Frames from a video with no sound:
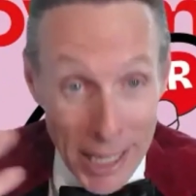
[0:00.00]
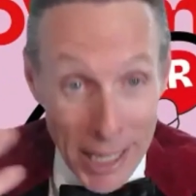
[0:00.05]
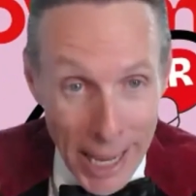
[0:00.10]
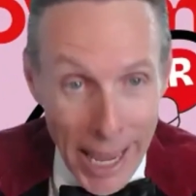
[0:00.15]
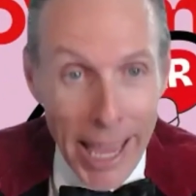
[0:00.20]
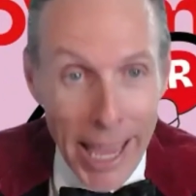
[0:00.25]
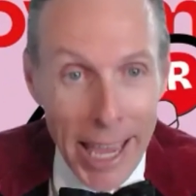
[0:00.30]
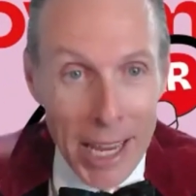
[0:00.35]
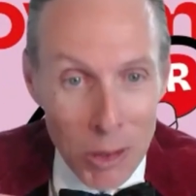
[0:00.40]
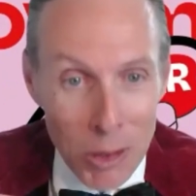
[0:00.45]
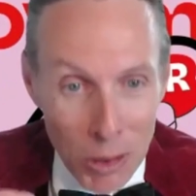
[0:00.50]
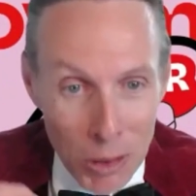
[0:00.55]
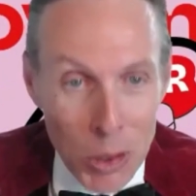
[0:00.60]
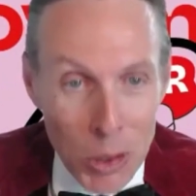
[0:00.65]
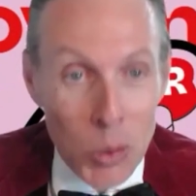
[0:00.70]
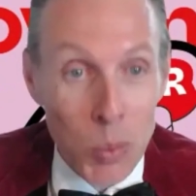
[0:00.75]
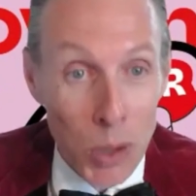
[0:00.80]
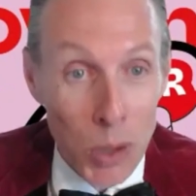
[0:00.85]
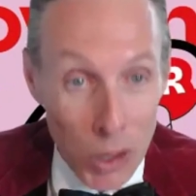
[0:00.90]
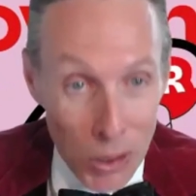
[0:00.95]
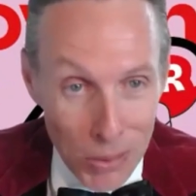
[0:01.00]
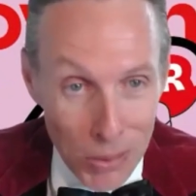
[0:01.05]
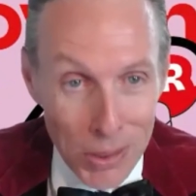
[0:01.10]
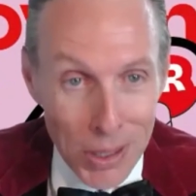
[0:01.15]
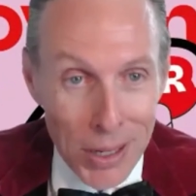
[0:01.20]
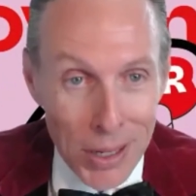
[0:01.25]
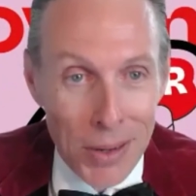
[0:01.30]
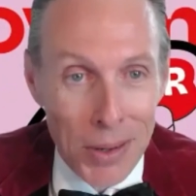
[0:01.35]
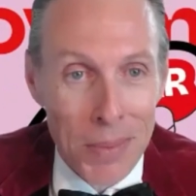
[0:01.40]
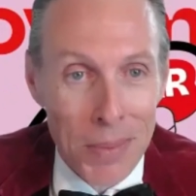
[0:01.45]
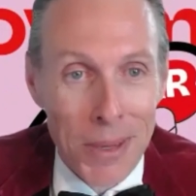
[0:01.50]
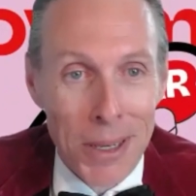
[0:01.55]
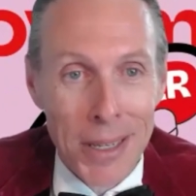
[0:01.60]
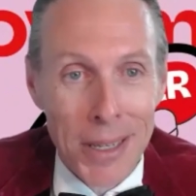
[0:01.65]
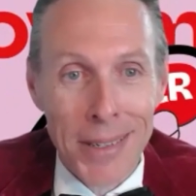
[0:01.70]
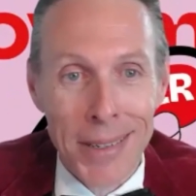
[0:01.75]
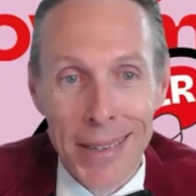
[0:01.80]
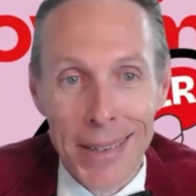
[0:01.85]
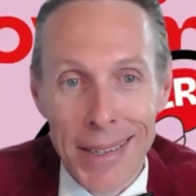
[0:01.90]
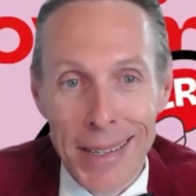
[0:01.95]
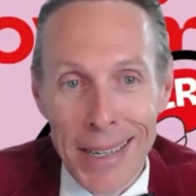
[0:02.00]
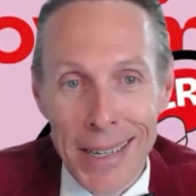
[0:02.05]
can handle as well. You know what I mean?